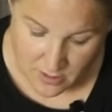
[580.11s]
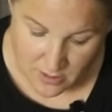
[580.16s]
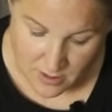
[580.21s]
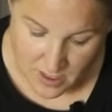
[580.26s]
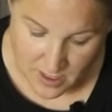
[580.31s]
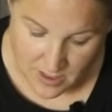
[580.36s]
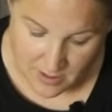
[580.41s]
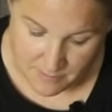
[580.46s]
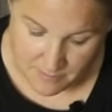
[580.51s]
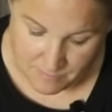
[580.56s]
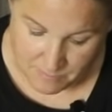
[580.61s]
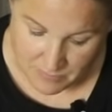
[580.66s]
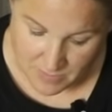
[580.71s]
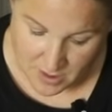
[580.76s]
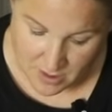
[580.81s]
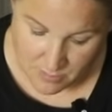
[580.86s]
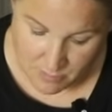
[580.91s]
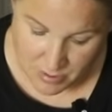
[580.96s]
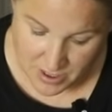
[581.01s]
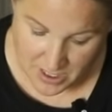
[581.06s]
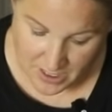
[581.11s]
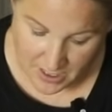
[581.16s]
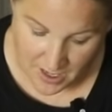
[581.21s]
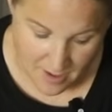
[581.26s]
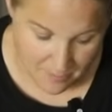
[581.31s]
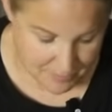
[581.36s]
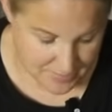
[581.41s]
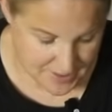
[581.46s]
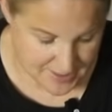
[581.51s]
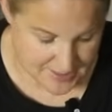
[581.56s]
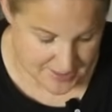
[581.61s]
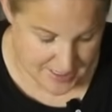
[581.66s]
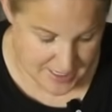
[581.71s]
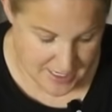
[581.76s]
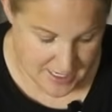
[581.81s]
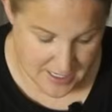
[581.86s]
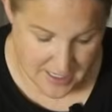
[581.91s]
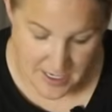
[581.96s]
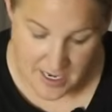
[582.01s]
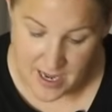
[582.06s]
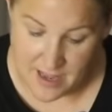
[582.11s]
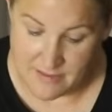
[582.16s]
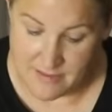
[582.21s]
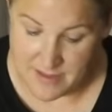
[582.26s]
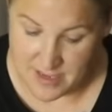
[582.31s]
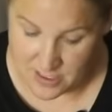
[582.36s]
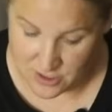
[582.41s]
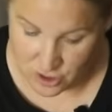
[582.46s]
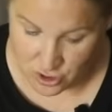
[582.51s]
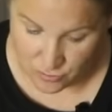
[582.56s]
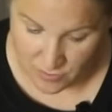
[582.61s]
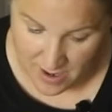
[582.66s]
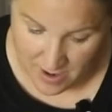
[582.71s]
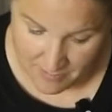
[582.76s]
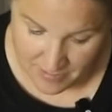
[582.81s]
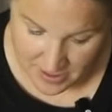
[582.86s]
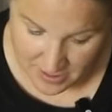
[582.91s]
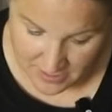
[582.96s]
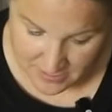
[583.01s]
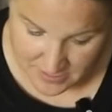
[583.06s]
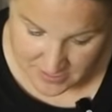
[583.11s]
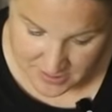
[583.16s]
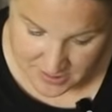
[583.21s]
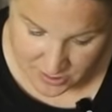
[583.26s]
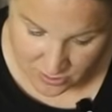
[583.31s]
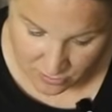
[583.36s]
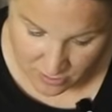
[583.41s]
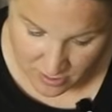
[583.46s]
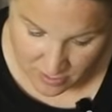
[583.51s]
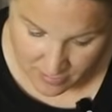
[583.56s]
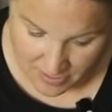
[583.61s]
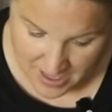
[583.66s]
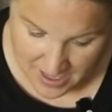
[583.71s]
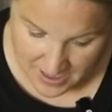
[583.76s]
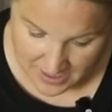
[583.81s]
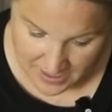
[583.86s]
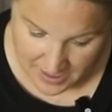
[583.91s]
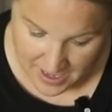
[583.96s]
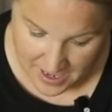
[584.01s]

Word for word: um, pick up the seed and then drop it on the soil block.